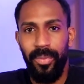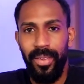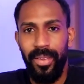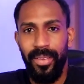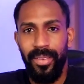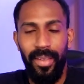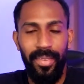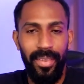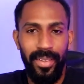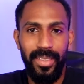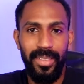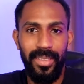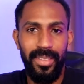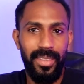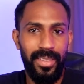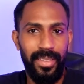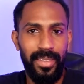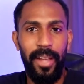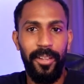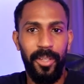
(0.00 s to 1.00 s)
Now this is a
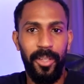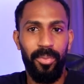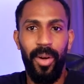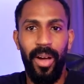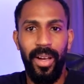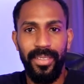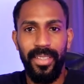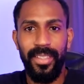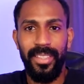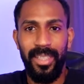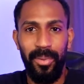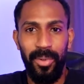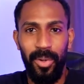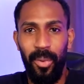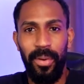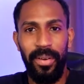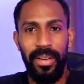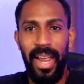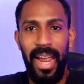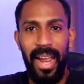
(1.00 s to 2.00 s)
standard process that we're going
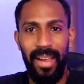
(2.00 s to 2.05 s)
to have